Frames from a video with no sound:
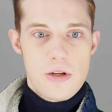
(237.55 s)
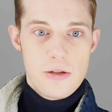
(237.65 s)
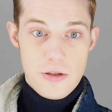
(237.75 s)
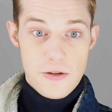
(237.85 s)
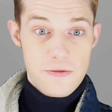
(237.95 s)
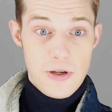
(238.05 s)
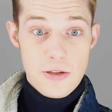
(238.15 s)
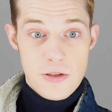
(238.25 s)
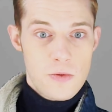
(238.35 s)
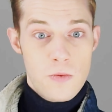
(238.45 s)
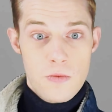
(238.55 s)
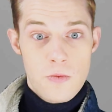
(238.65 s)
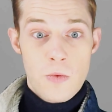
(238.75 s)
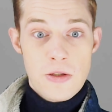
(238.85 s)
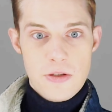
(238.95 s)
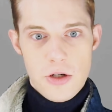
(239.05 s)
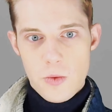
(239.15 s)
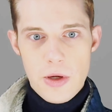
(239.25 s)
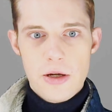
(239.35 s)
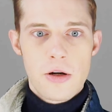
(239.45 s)
defeat ones that are
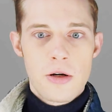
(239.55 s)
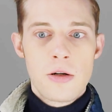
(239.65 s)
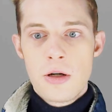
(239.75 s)
weaker,